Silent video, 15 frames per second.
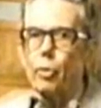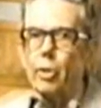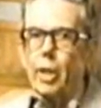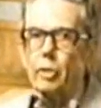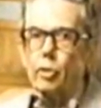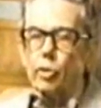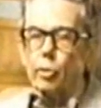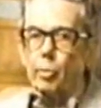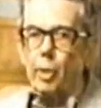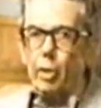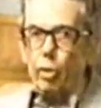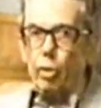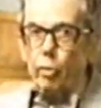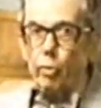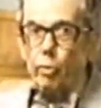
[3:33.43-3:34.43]
is four
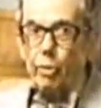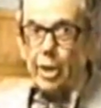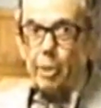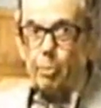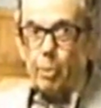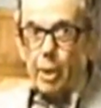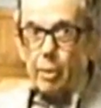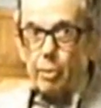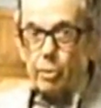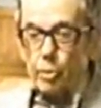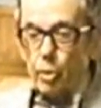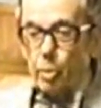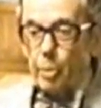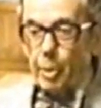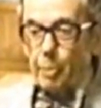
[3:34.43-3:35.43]
ounces of my Orville
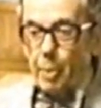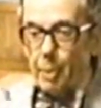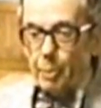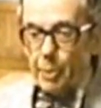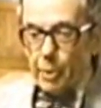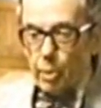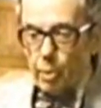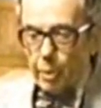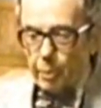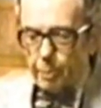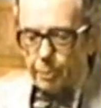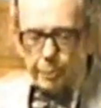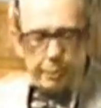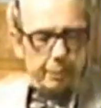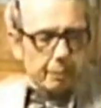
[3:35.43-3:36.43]
Redenbacher's gourmet popping
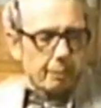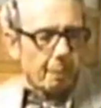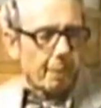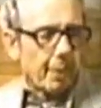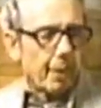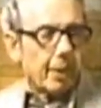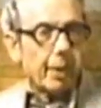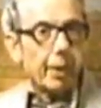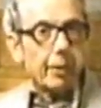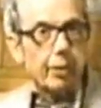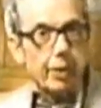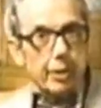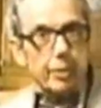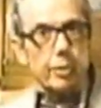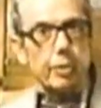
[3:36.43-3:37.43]
corn.
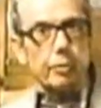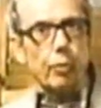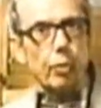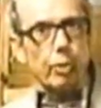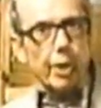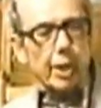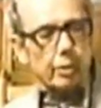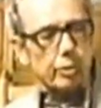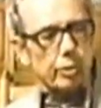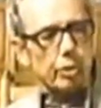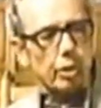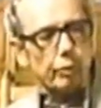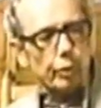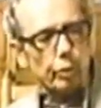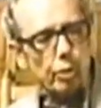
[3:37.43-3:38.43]
And this is four
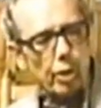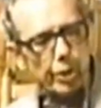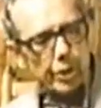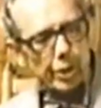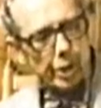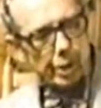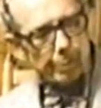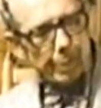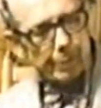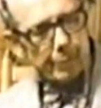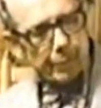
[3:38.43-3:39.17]
ounces of your ordinary